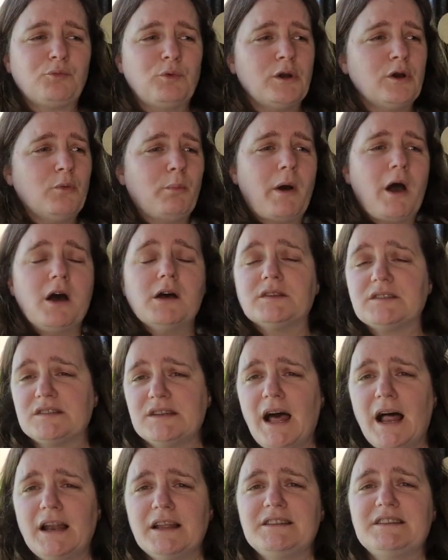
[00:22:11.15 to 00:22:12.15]
real
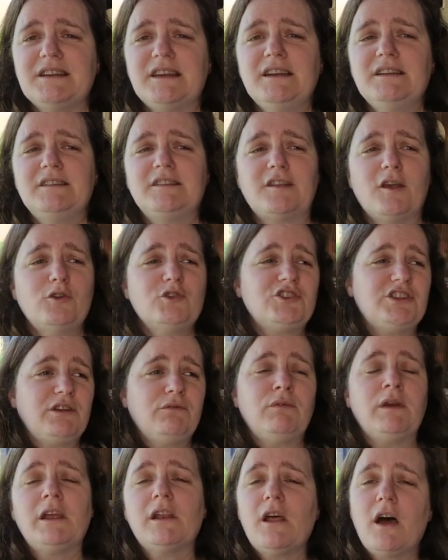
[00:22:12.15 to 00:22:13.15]
personality so she
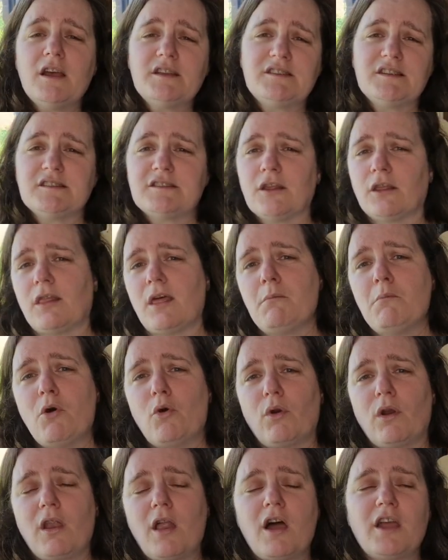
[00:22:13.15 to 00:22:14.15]
realizes that they're
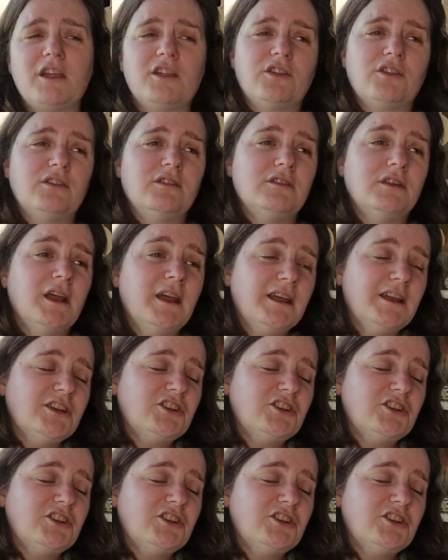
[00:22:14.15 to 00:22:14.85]
more alike than